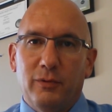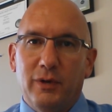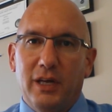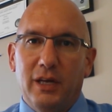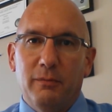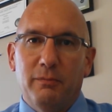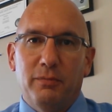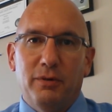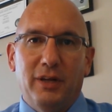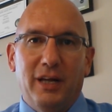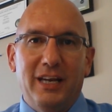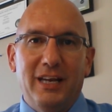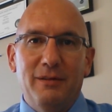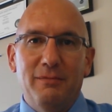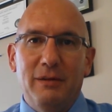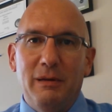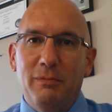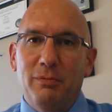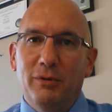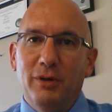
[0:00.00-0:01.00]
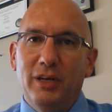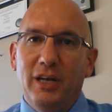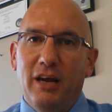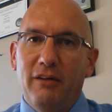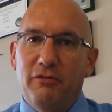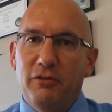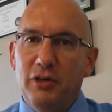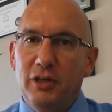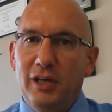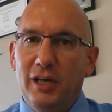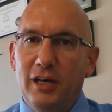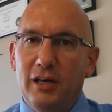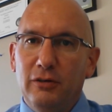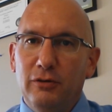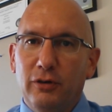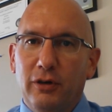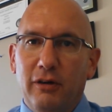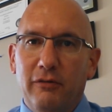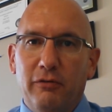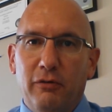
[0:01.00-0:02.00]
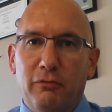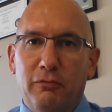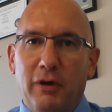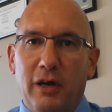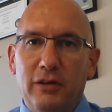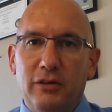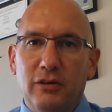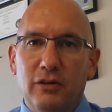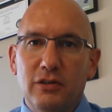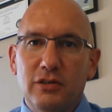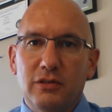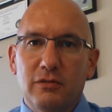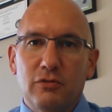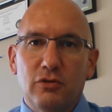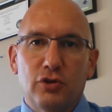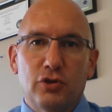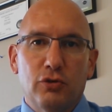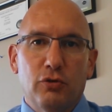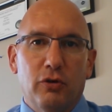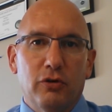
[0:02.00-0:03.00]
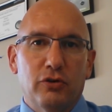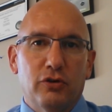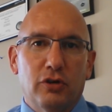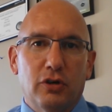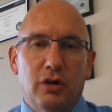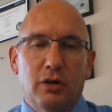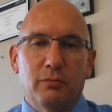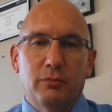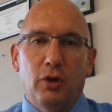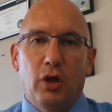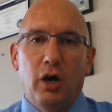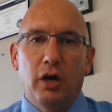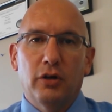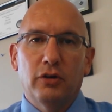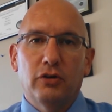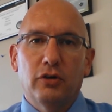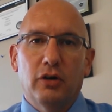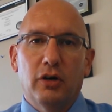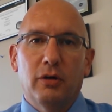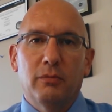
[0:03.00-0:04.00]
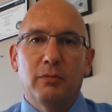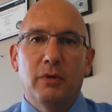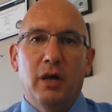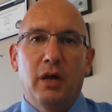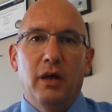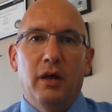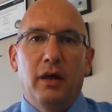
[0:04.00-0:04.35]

We get plenty of people in every year looking for rentals, short-term, long-term,